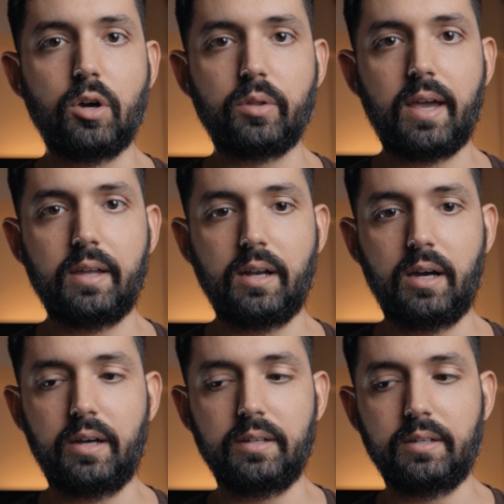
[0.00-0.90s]
know that
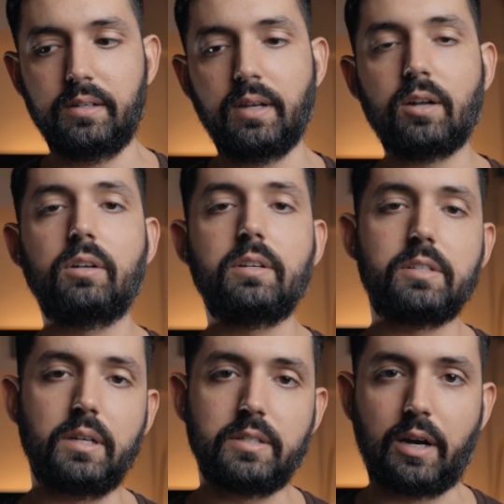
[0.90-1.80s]
not only
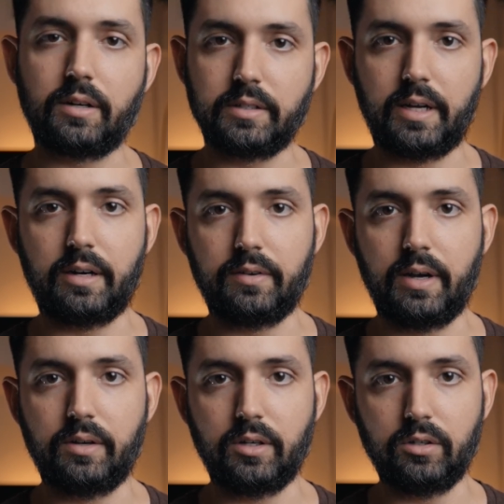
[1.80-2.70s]
does it get tiring to carry
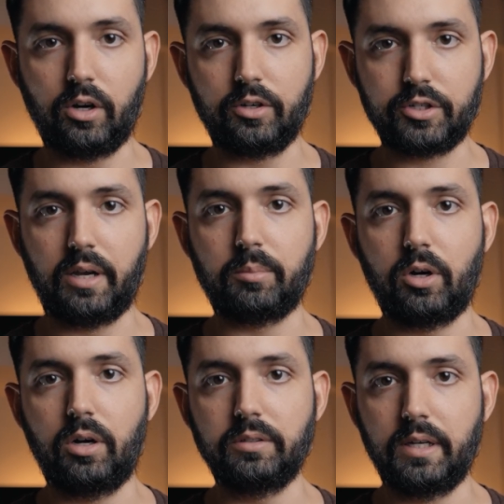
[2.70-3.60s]
around a large
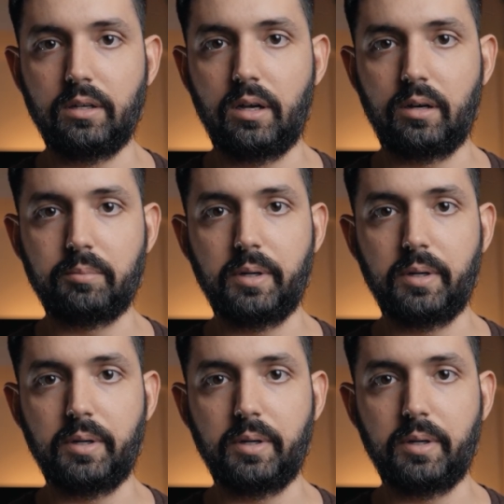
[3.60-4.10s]
camera all day long,